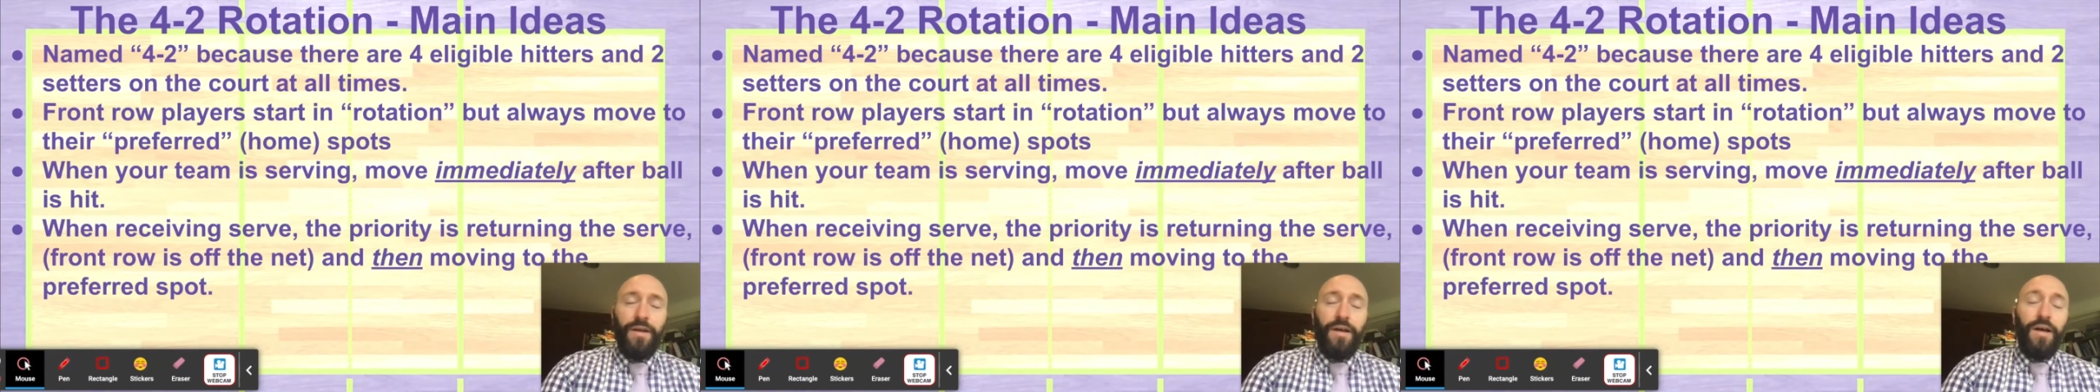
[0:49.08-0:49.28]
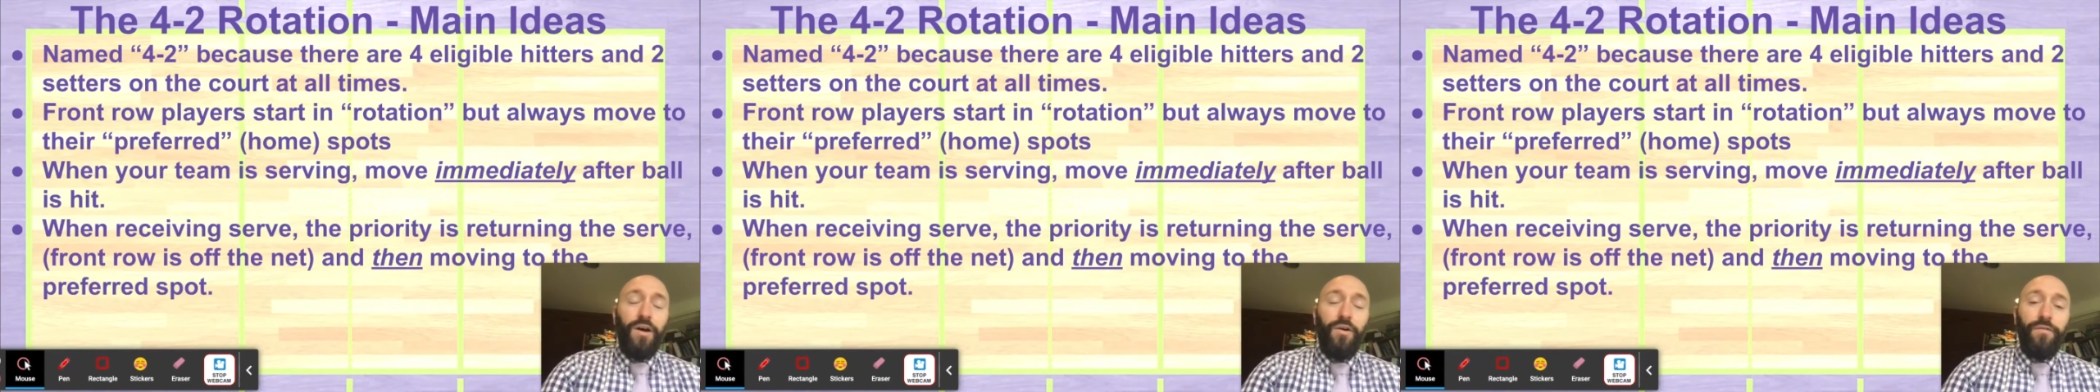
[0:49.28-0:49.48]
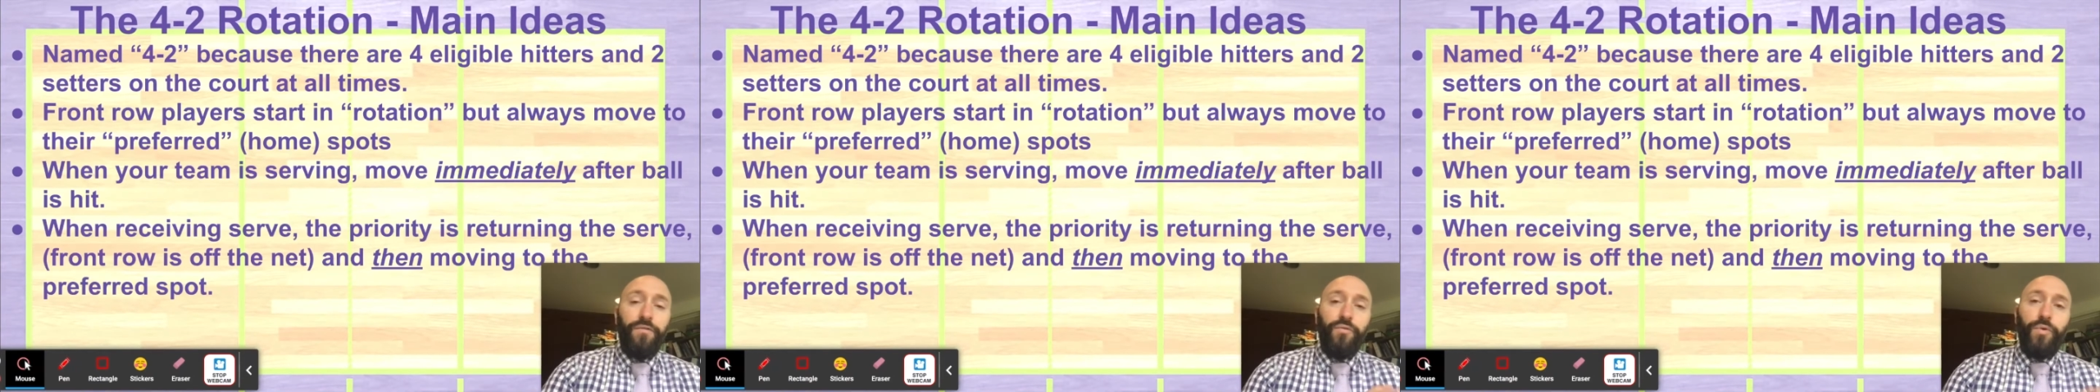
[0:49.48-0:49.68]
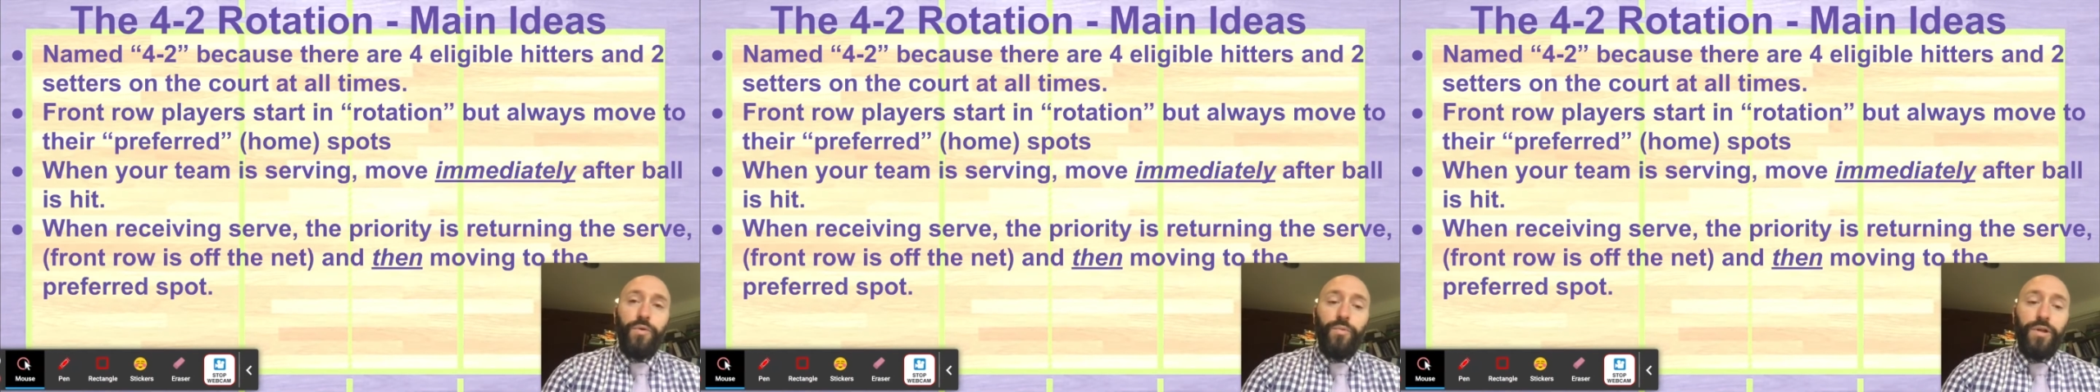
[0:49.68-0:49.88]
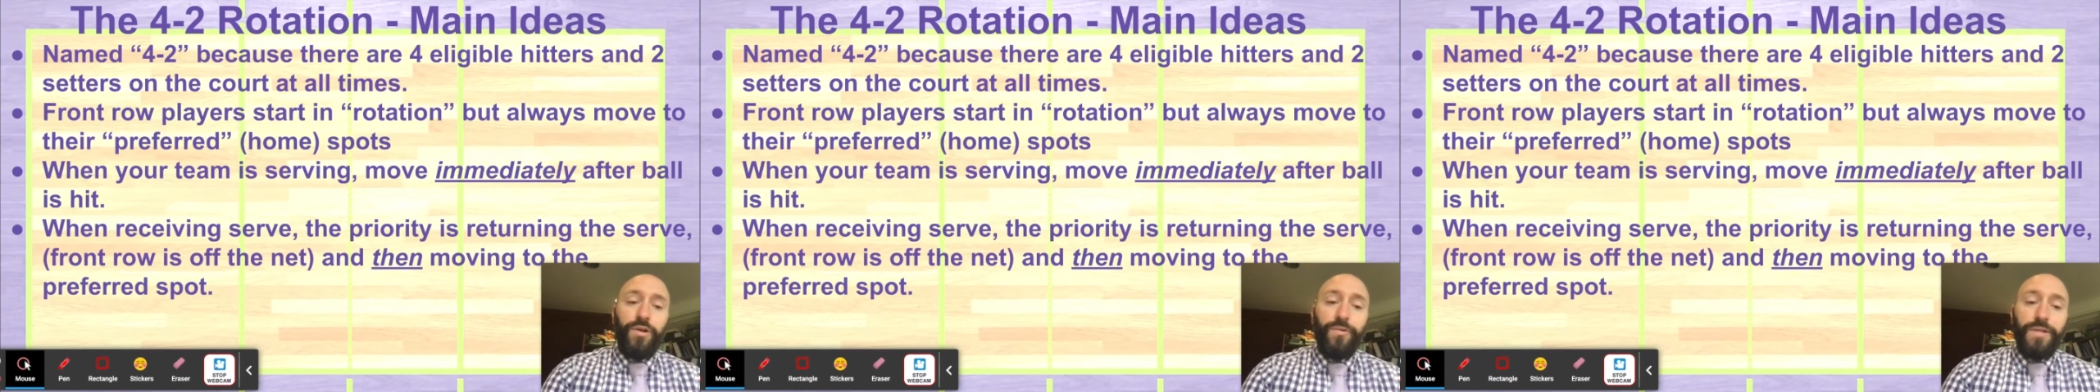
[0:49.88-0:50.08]
However,
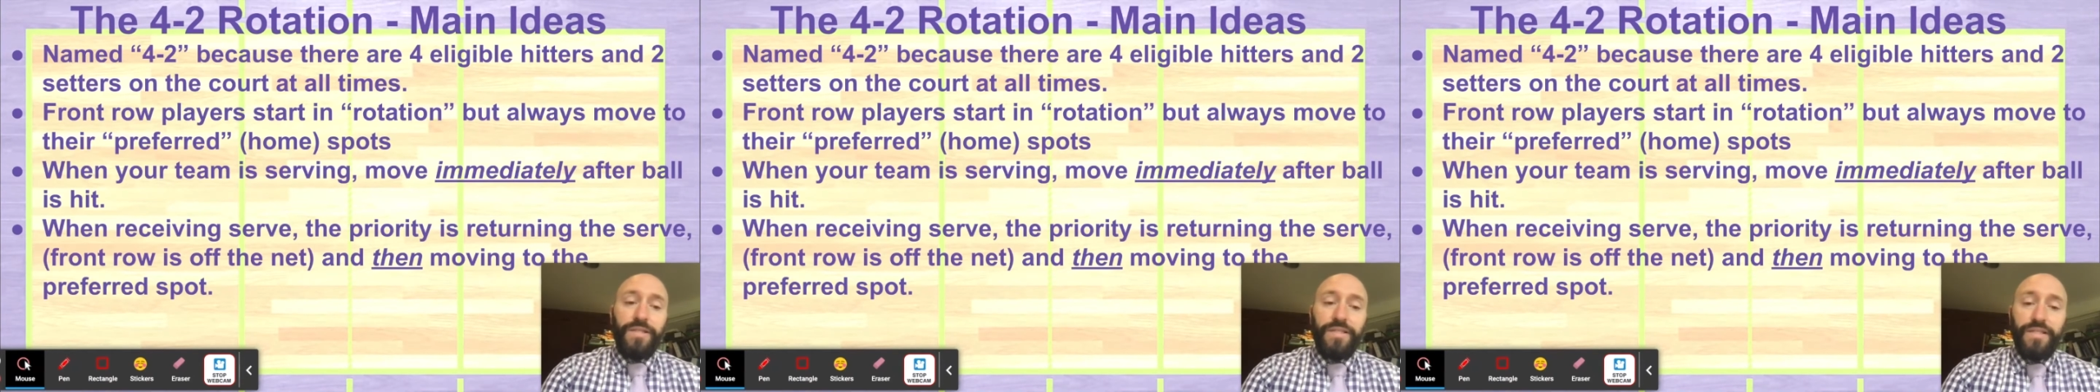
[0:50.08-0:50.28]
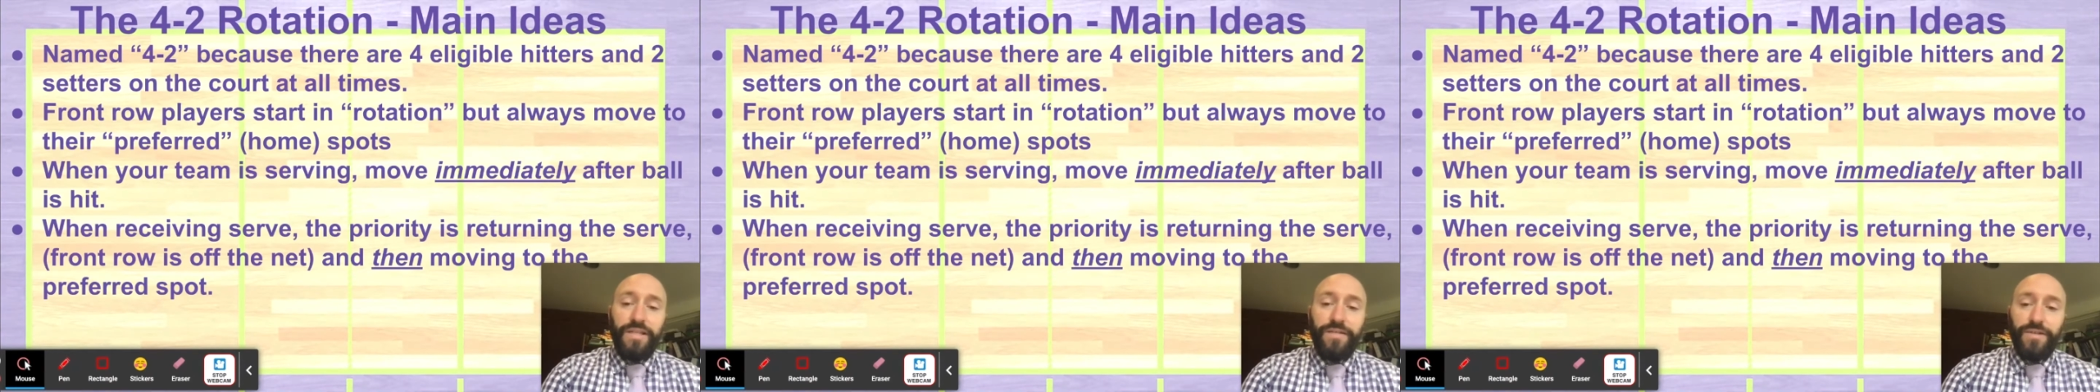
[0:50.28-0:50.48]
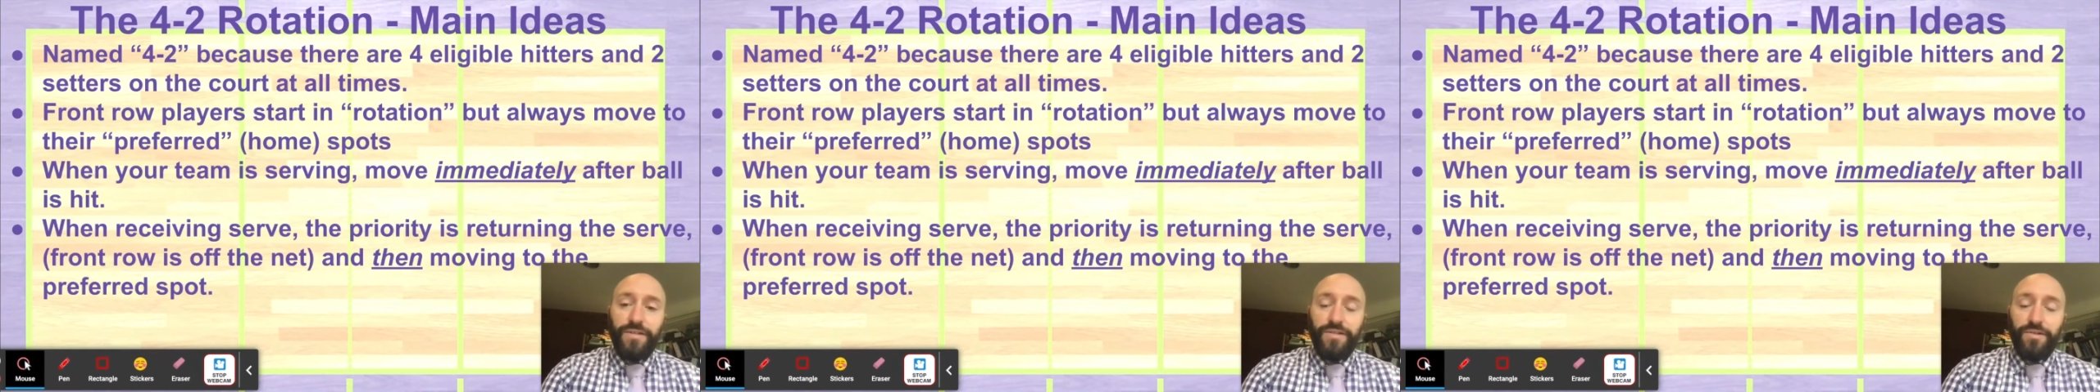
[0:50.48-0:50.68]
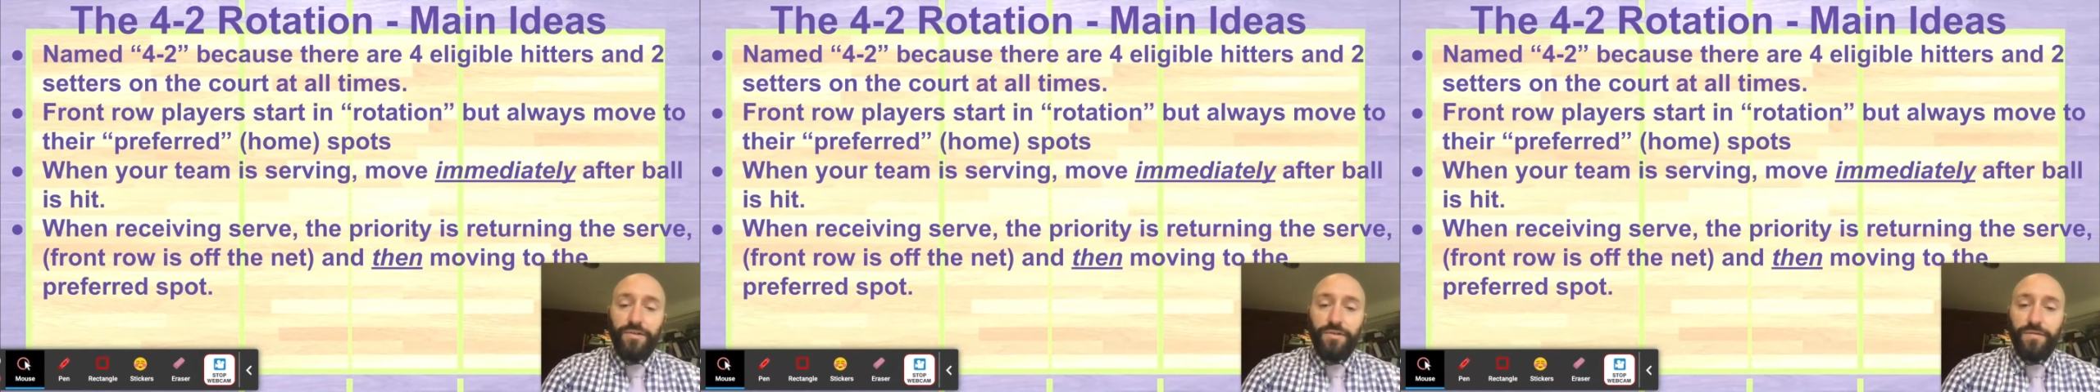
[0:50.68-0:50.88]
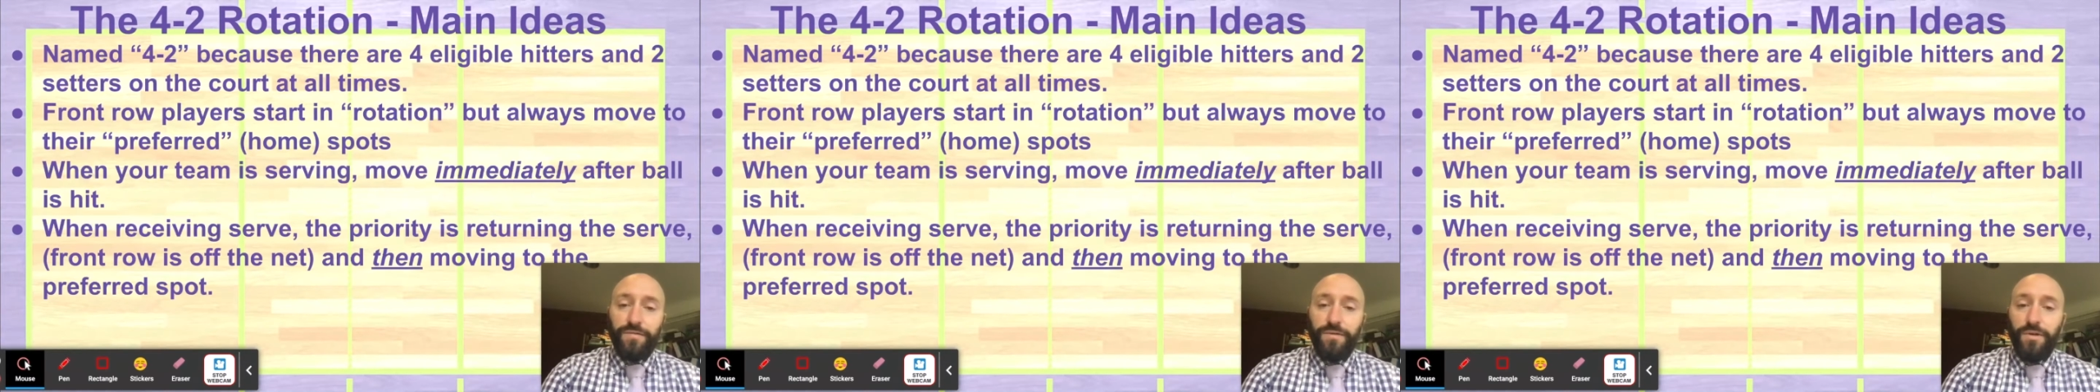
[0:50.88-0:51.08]
when we are receiving
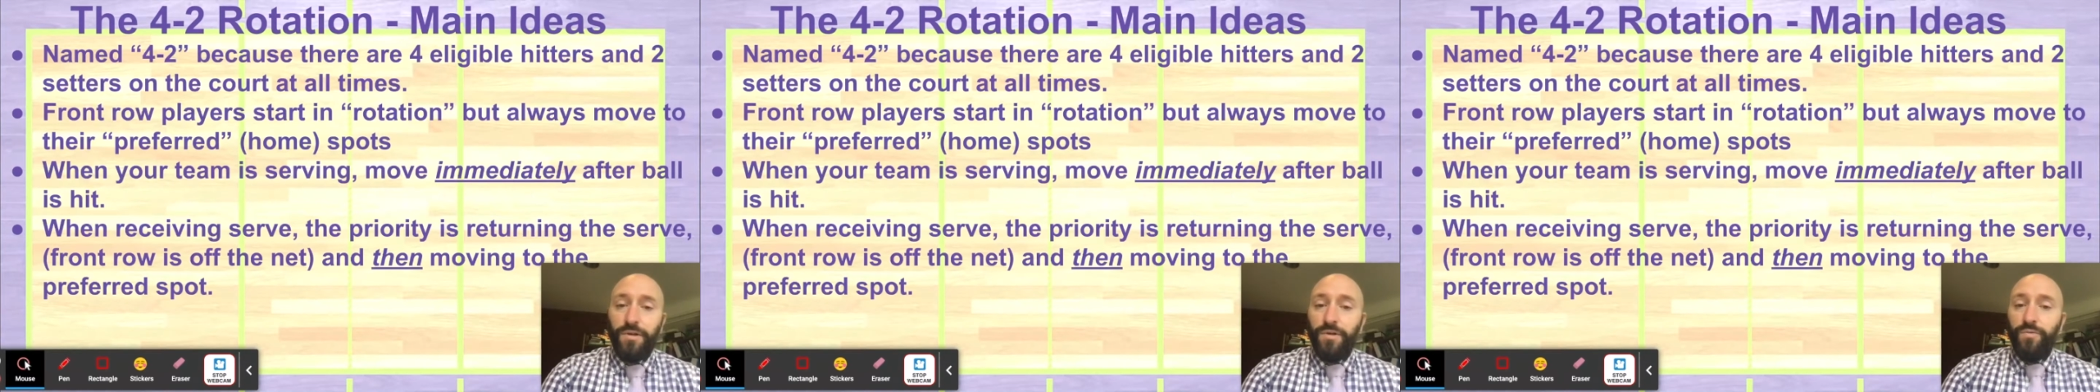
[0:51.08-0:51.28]
serve,